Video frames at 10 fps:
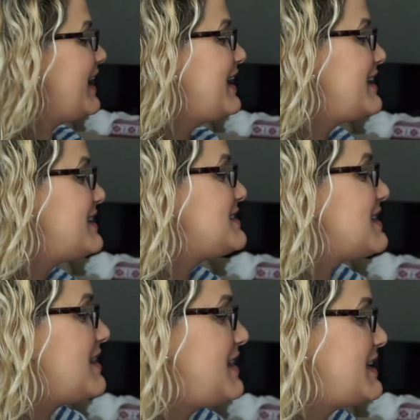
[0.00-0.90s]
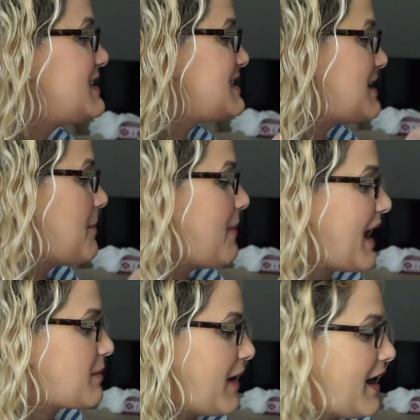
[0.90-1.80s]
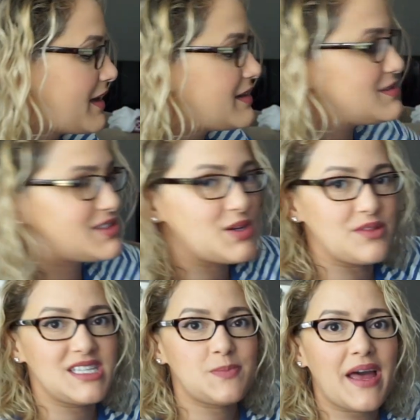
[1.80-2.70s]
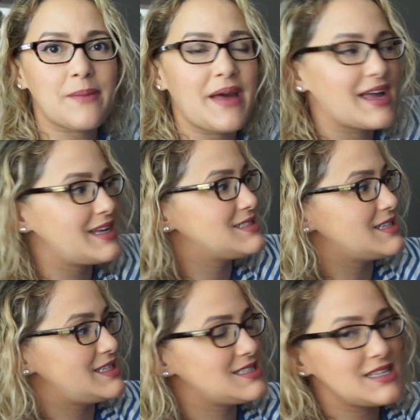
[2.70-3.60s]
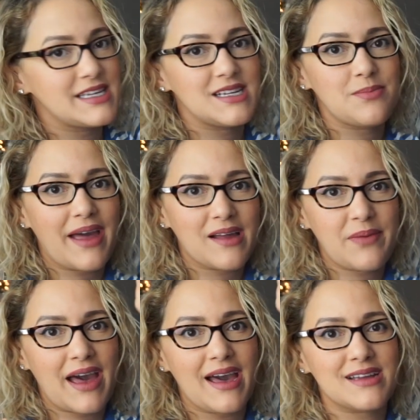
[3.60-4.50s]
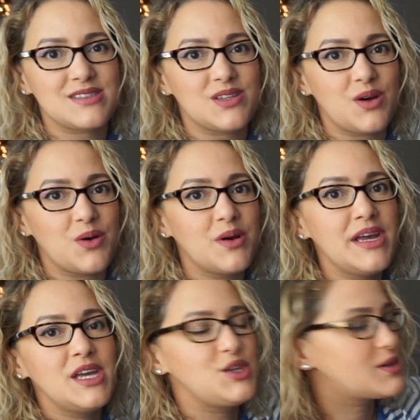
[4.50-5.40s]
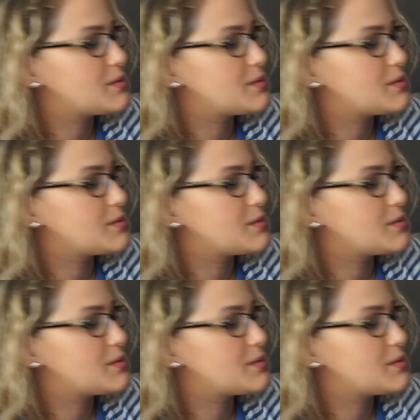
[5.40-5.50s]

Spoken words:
is this backpack. So this backpack is an insulated backpack, so you